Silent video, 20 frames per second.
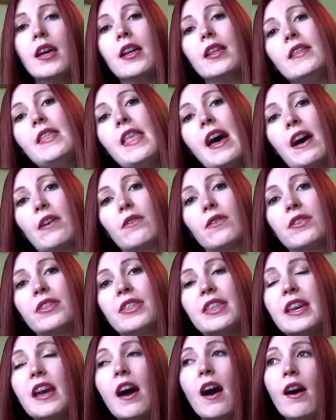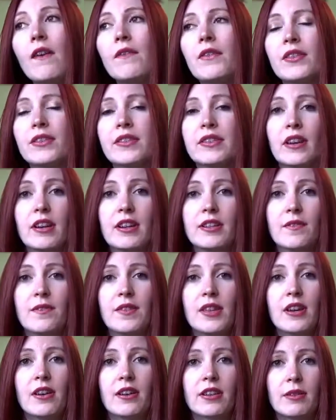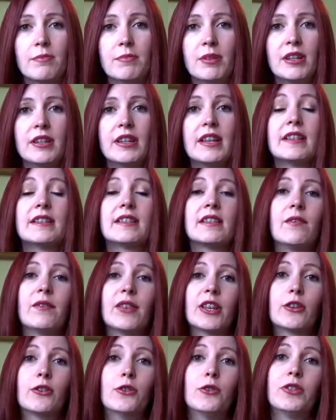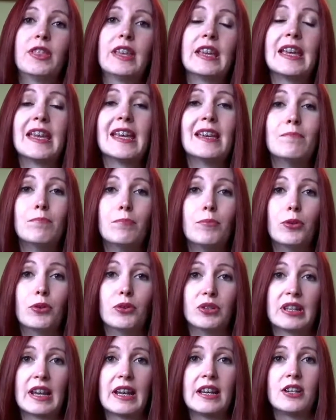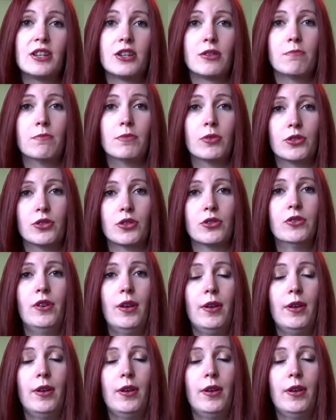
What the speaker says: Now, the other side of the argument is something called the importation model.